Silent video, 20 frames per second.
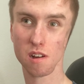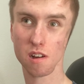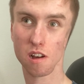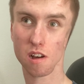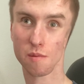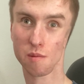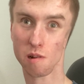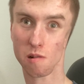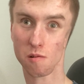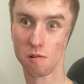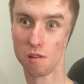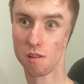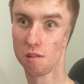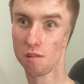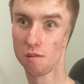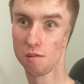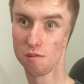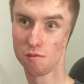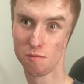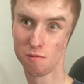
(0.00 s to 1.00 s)
about
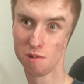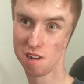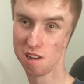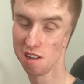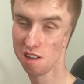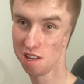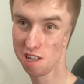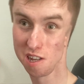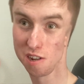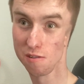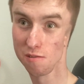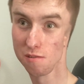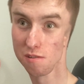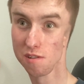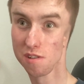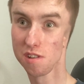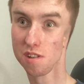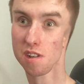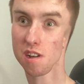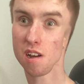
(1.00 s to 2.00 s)
3
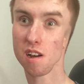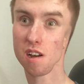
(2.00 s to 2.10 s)
years,